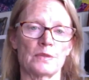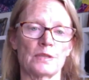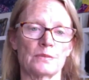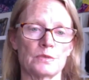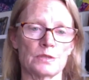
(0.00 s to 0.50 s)
but
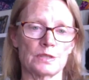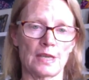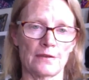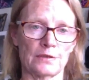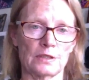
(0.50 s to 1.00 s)
it was
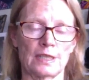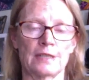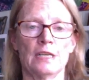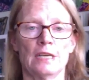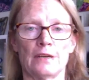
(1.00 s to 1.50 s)
definitely